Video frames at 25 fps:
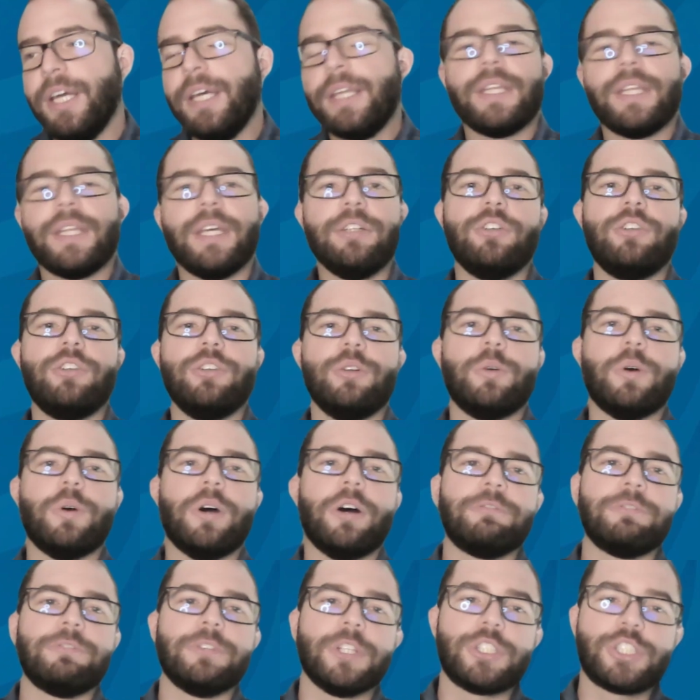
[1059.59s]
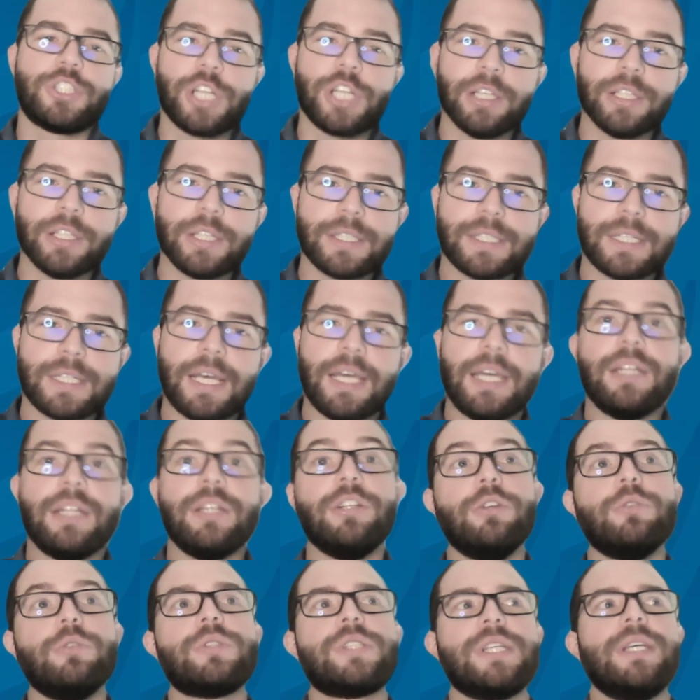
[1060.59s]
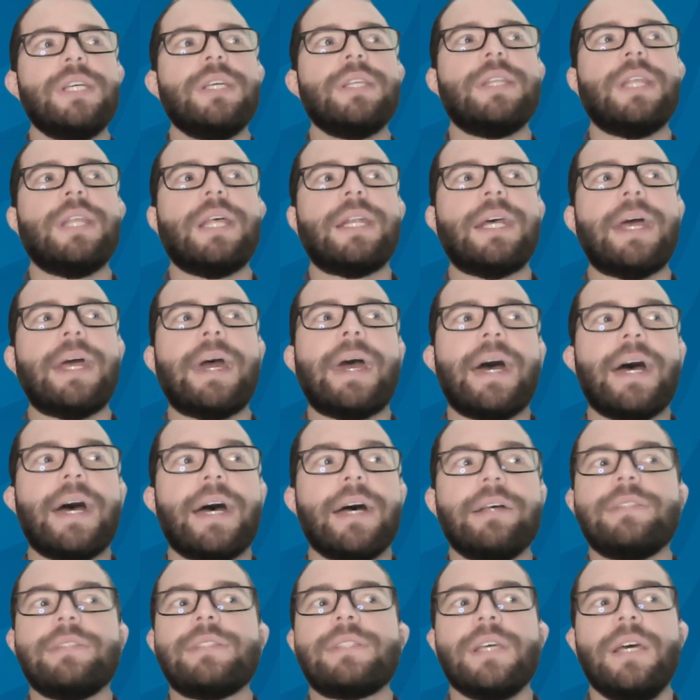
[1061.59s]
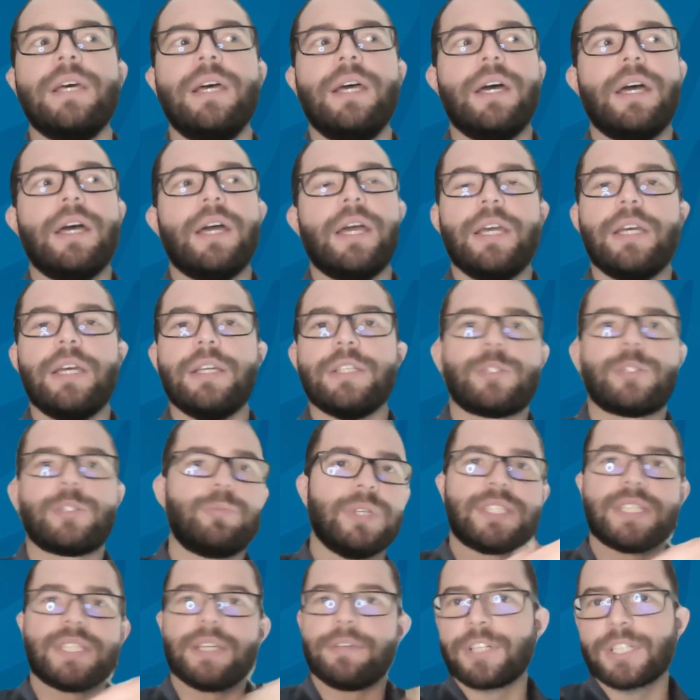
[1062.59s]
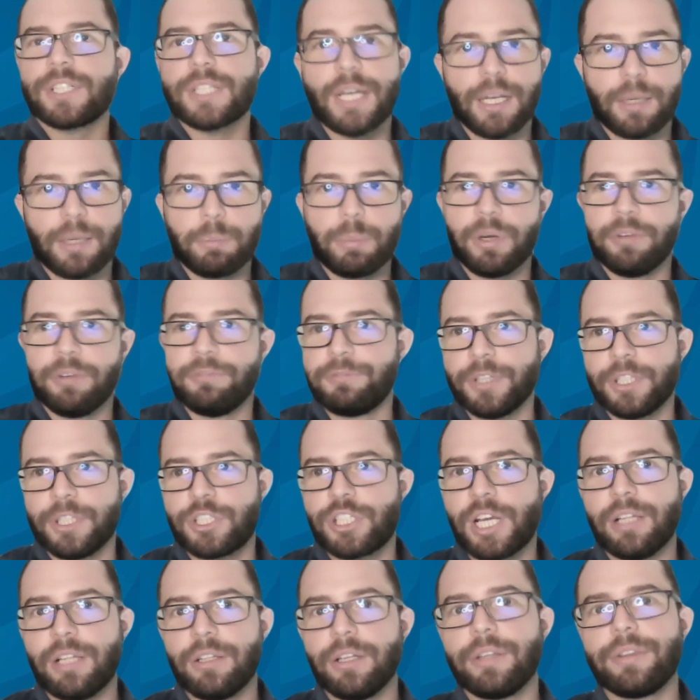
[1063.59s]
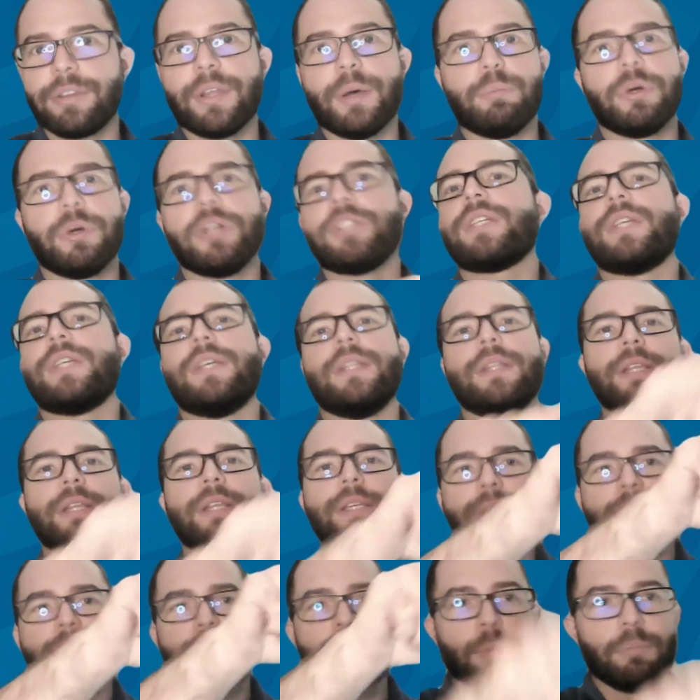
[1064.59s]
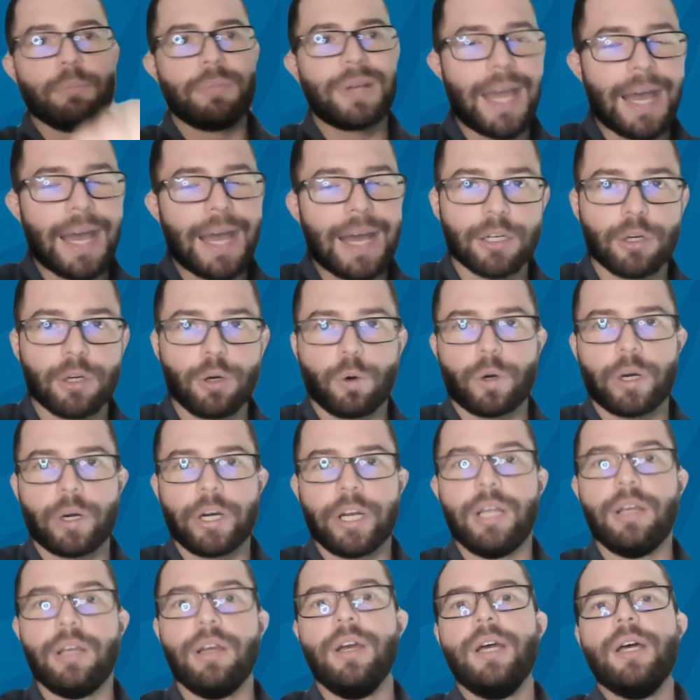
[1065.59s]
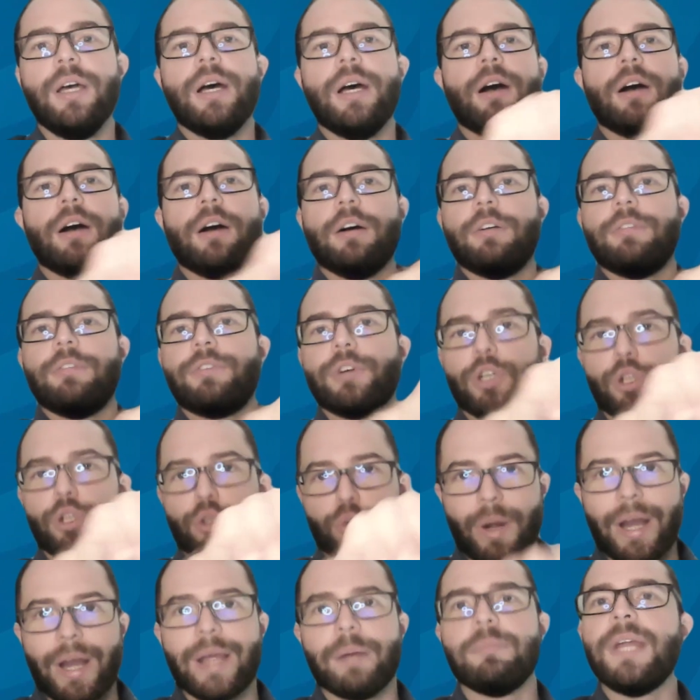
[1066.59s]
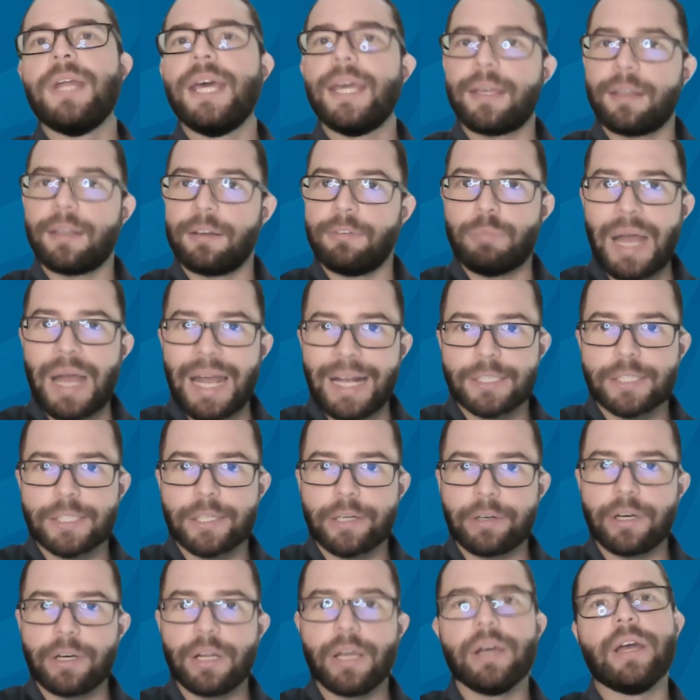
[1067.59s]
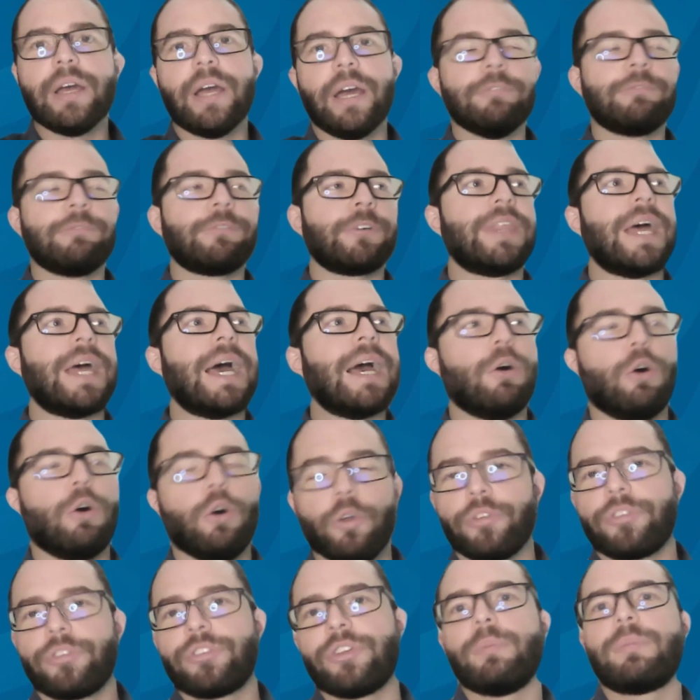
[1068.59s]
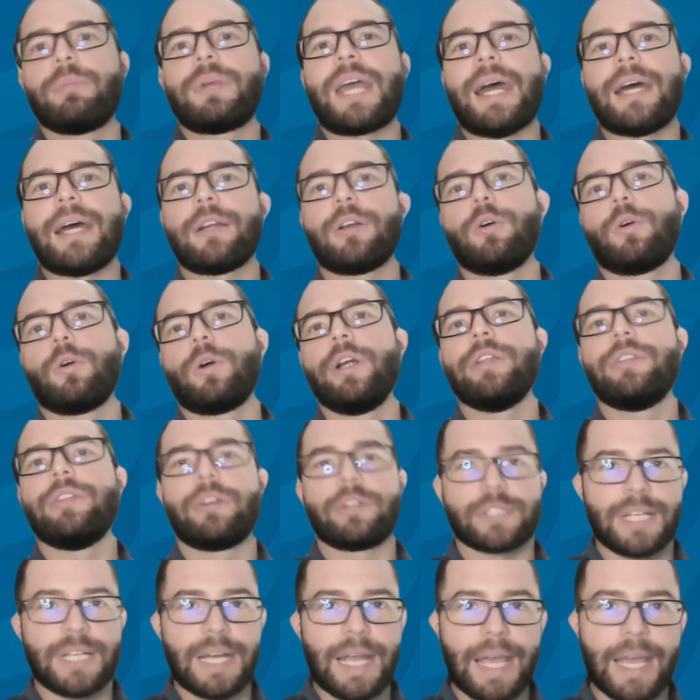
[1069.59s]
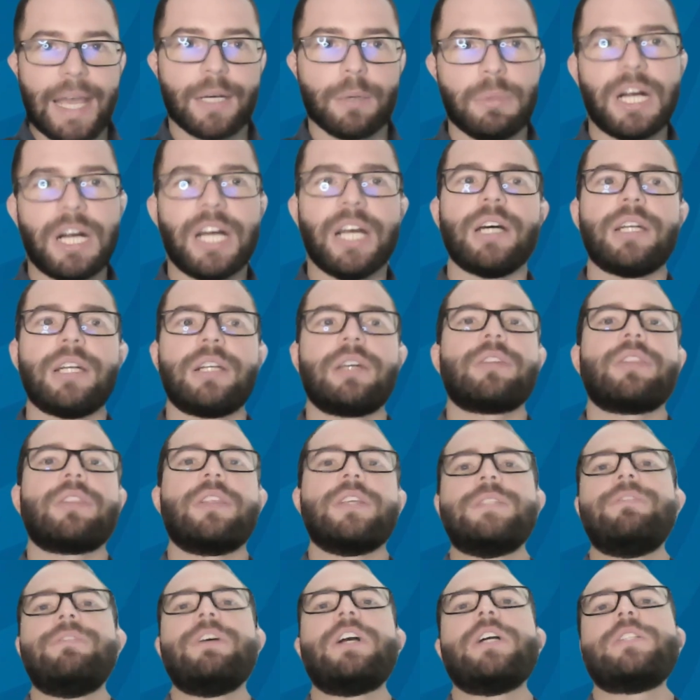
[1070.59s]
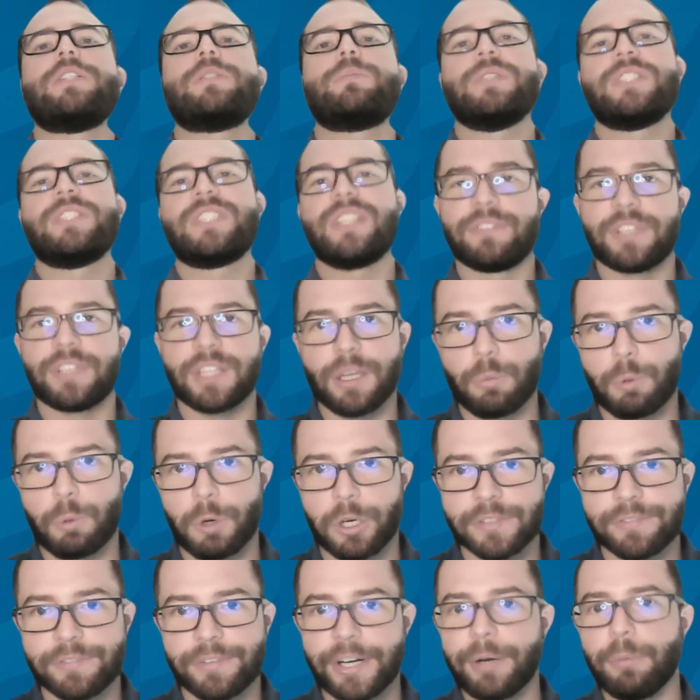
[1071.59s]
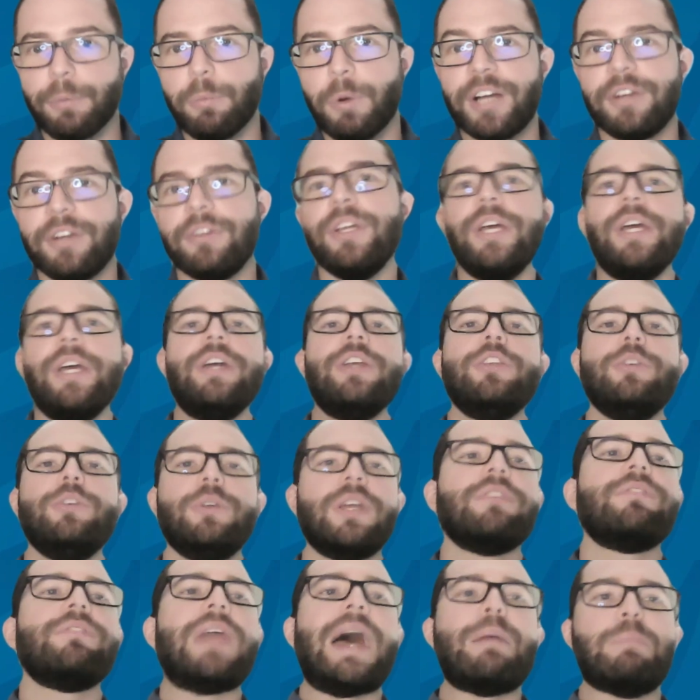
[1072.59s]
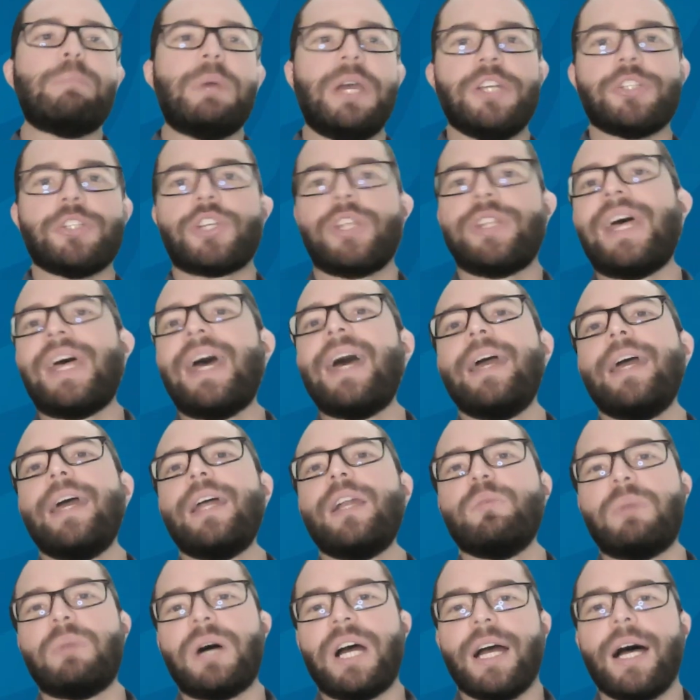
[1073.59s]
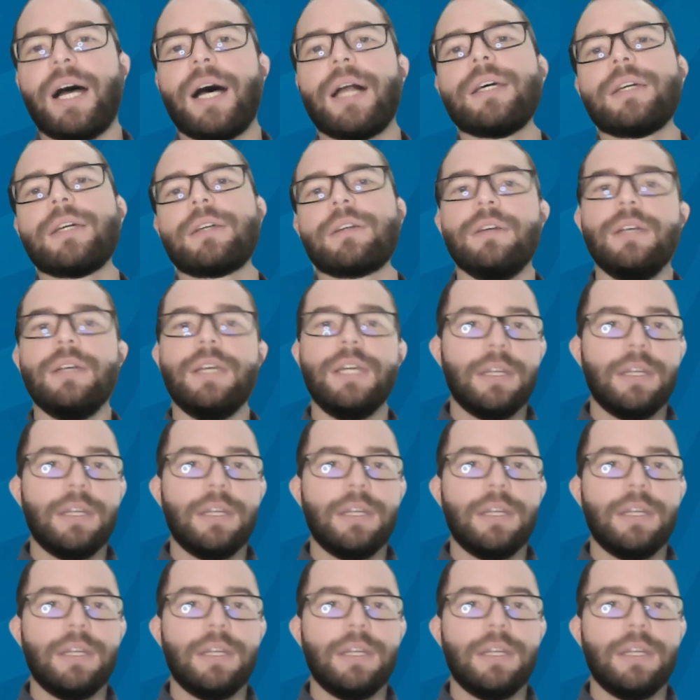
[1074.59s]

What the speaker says: Then you do a flagella stain, you see that it has a specific type of flagella that puts it in this subcategory of gram negative bacteria. And for that whole subcategory, there's an antibiotic that's very specific that works very well. You give that patient that antibiotic.